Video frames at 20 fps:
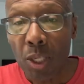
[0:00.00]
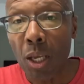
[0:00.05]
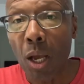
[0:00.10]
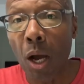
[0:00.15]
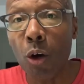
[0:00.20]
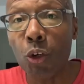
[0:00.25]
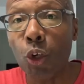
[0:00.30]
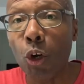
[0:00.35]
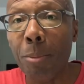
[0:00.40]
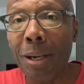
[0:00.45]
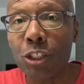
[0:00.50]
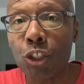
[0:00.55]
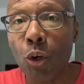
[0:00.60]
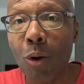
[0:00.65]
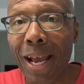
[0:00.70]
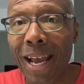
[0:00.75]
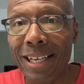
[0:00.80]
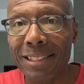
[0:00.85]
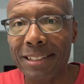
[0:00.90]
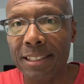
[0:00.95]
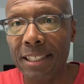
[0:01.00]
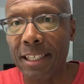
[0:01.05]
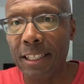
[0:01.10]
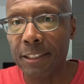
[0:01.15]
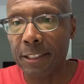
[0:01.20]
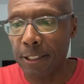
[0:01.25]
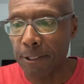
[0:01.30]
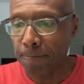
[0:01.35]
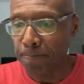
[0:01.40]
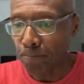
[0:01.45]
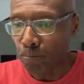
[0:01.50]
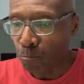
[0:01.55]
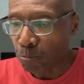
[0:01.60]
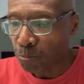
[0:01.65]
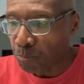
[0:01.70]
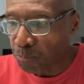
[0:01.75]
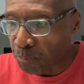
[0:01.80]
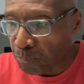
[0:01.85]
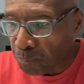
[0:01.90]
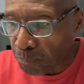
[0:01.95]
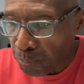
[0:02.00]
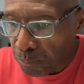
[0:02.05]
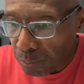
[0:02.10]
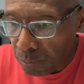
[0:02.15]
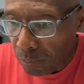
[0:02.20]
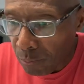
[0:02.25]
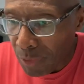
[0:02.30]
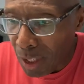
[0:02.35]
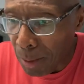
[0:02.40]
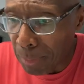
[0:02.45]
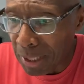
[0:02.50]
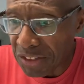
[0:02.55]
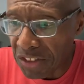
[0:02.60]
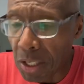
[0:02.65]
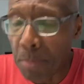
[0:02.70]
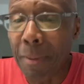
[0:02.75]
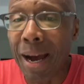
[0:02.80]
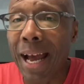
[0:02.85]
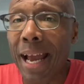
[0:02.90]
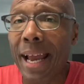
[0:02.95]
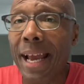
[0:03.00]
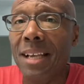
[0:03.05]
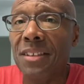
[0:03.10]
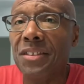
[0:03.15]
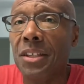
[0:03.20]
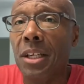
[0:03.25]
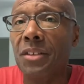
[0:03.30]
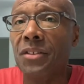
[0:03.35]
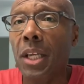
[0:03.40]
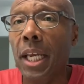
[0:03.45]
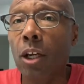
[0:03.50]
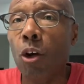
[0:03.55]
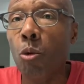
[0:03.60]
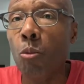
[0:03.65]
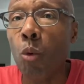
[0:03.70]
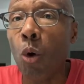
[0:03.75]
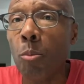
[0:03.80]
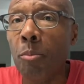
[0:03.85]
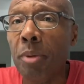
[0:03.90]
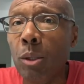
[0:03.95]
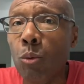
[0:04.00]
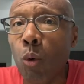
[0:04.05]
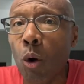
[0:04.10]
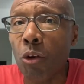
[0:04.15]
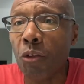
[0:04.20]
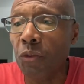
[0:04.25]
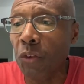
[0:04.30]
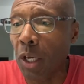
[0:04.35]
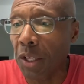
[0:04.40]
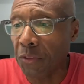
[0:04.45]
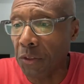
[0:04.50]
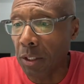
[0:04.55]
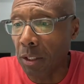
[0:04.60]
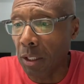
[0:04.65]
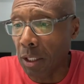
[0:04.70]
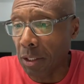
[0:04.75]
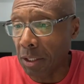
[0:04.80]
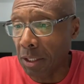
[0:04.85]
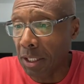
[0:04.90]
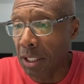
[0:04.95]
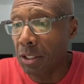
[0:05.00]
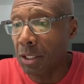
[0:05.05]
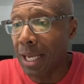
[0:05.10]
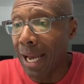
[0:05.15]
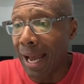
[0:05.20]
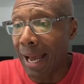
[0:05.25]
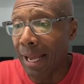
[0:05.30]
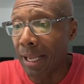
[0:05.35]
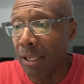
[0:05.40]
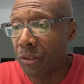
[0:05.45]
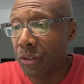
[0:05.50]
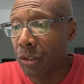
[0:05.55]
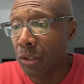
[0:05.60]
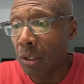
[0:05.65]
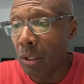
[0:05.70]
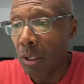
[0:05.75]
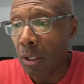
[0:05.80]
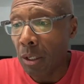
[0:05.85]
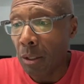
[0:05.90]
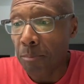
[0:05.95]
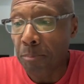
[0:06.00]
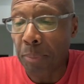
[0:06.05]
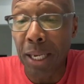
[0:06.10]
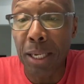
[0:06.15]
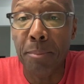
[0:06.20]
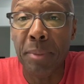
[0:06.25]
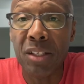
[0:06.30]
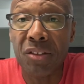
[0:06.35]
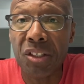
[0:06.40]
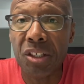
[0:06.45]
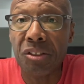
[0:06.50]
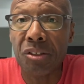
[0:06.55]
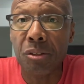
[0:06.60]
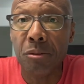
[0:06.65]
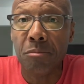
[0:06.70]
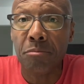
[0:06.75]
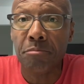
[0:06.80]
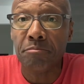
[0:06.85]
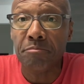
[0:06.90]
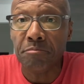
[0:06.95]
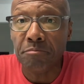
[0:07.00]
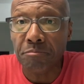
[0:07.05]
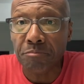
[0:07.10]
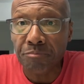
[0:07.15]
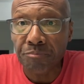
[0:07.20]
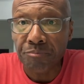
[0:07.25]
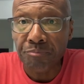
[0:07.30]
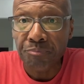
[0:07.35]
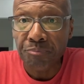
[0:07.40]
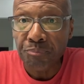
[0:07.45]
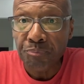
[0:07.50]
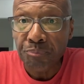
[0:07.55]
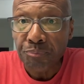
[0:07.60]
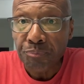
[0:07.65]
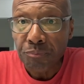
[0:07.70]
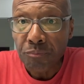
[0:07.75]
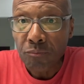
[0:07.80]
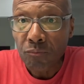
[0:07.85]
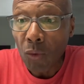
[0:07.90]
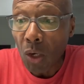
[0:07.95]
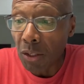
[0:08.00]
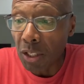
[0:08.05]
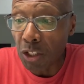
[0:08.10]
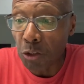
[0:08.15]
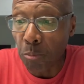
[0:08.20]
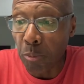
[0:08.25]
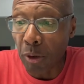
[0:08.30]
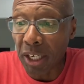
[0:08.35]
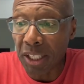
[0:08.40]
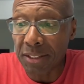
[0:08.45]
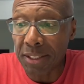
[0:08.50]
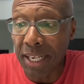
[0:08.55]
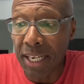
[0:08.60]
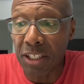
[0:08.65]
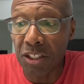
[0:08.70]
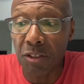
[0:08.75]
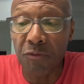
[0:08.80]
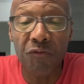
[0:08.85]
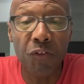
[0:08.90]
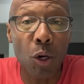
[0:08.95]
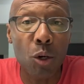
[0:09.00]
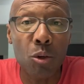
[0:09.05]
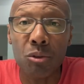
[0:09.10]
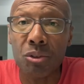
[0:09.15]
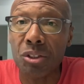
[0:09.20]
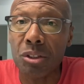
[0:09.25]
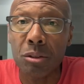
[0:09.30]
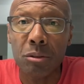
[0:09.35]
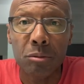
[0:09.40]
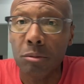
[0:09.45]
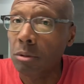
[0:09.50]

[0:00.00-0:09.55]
I don't know about your assets, but see, my assets ain't gonna be worth nothing under these guys' payment system. This BRICS Nation, folks,